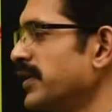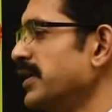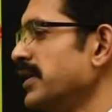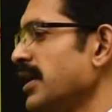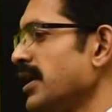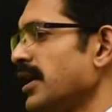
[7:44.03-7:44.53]

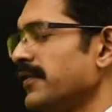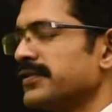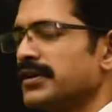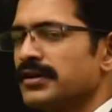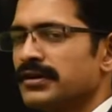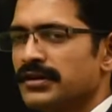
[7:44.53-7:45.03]
India
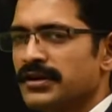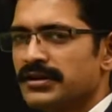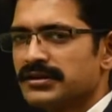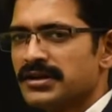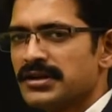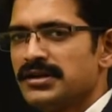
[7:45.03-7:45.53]
after
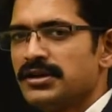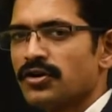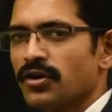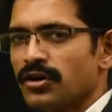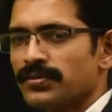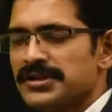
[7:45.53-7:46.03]
three
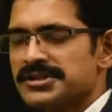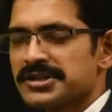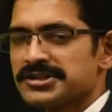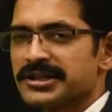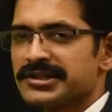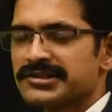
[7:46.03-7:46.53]
economies
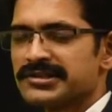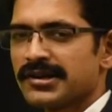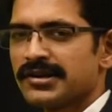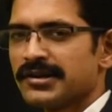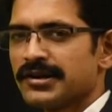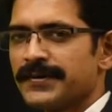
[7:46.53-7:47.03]
such as
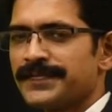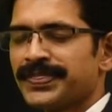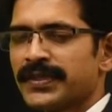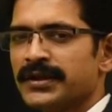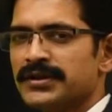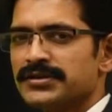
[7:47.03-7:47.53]
China,
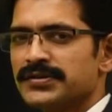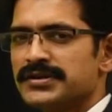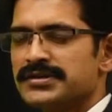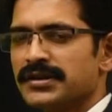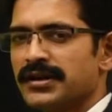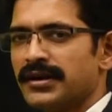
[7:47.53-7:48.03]

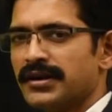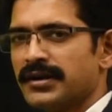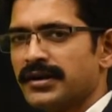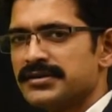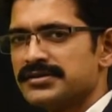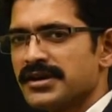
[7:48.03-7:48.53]
Switzerland
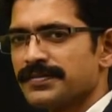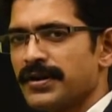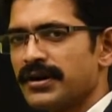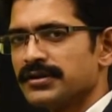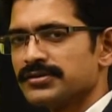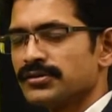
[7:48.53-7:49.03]
and
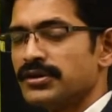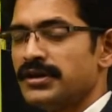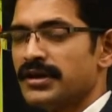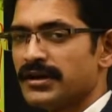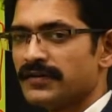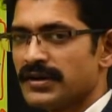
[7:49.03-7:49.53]
Japan. So
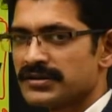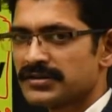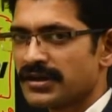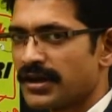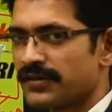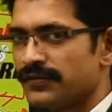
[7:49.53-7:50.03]
India was
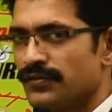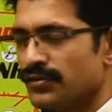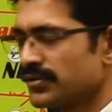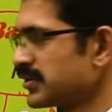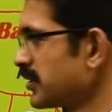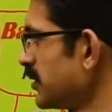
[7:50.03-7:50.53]
at
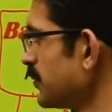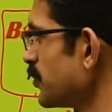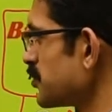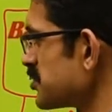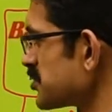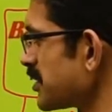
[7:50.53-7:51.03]
4th
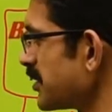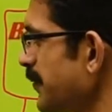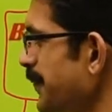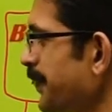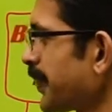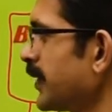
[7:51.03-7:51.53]
position.
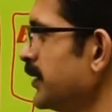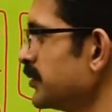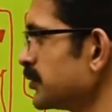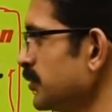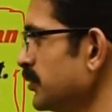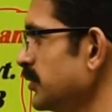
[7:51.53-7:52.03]

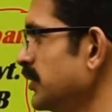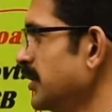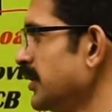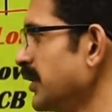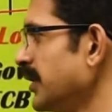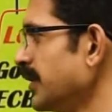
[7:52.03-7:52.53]
So
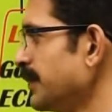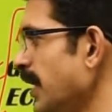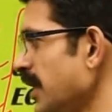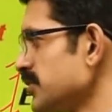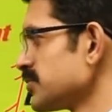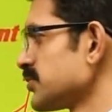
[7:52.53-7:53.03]
the
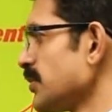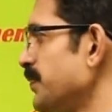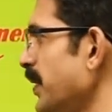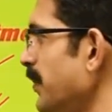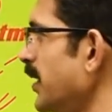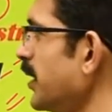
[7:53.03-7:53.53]
balance of
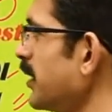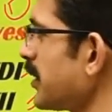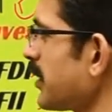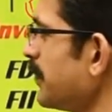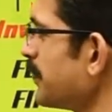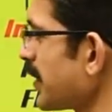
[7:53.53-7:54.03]

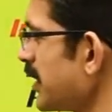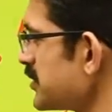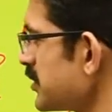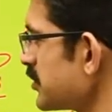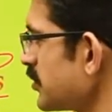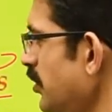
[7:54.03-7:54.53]
payment
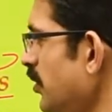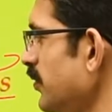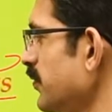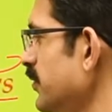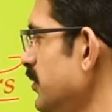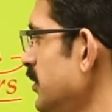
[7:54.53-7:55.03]
comprises of
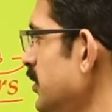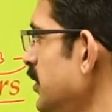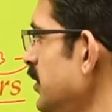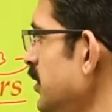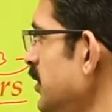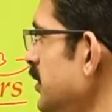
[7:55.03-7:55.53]

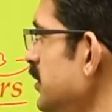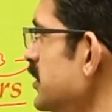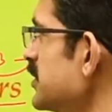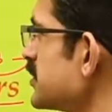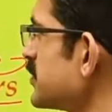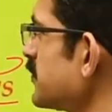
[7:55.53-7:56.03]

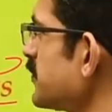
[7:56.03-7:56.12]
these